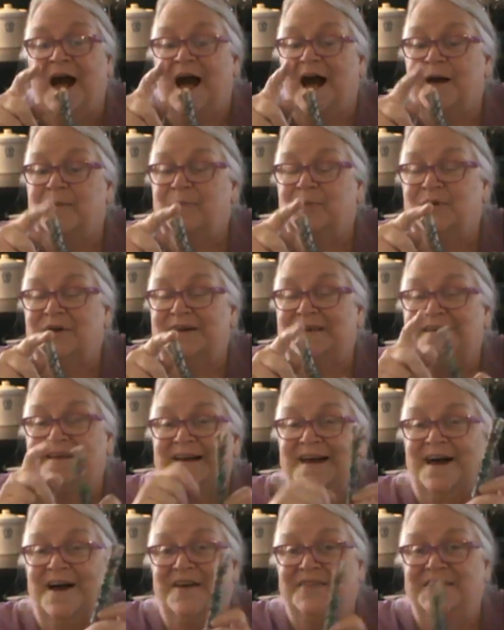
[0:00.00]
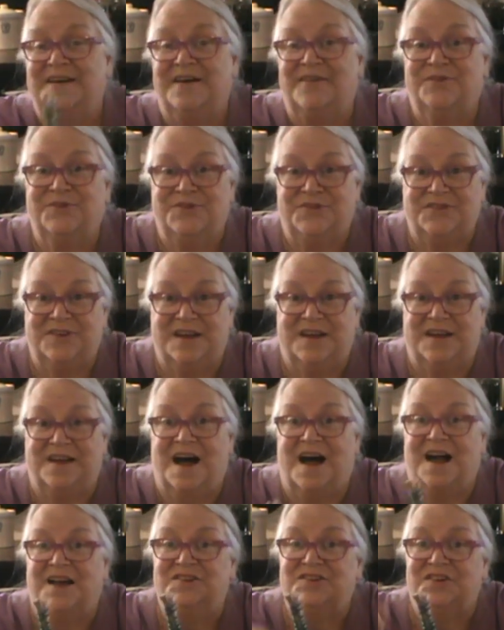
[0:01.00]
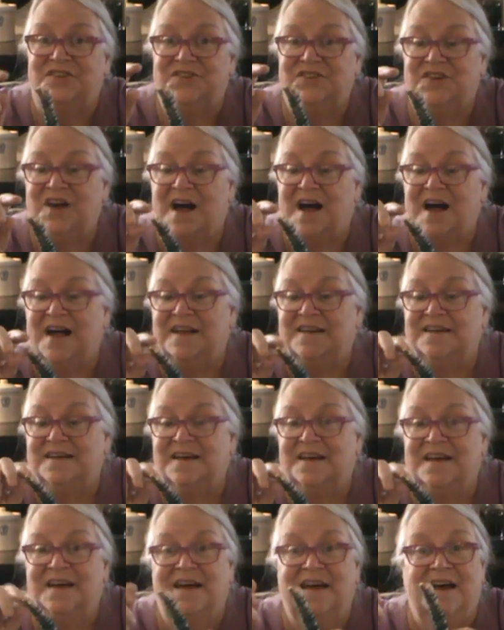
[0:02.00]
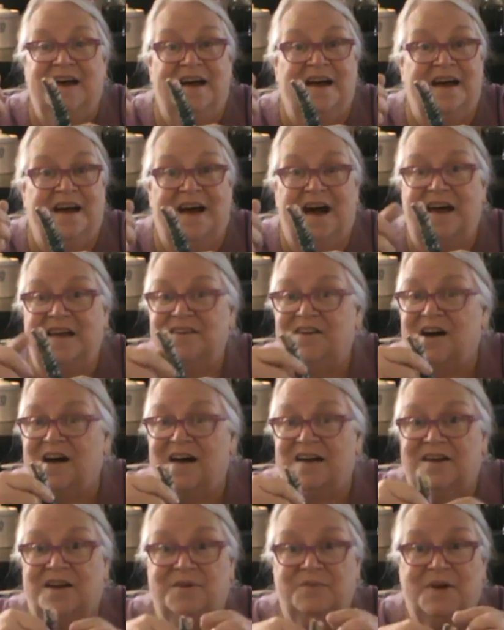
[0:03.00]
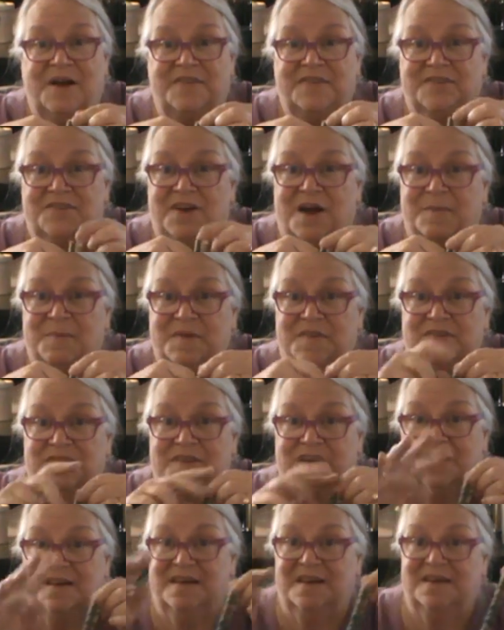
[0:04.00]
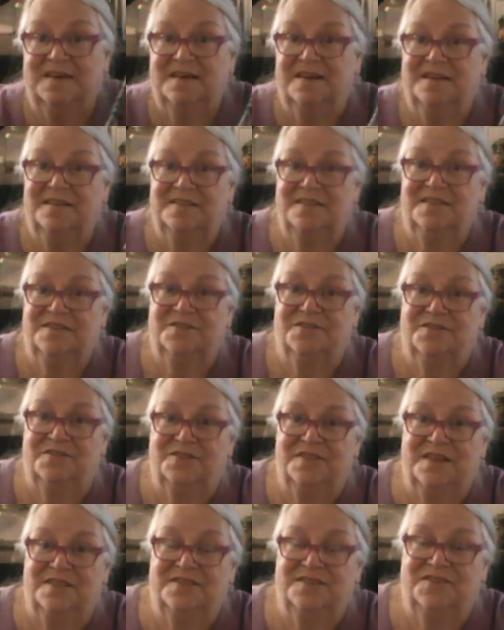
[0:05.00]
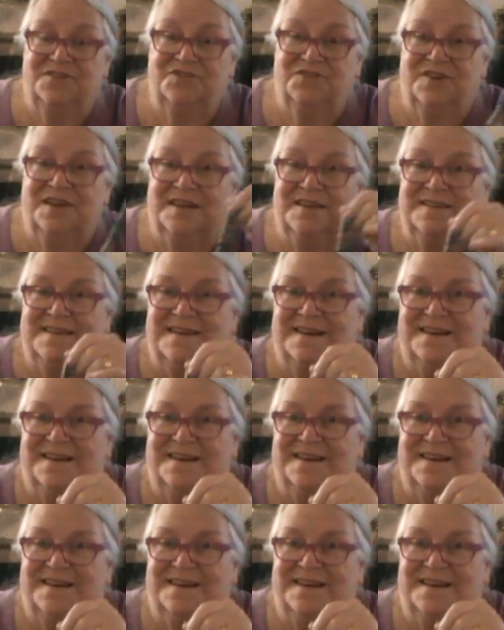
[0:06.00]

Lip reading: I put on the other stick. I just tied a knot around the top of the stick and let the string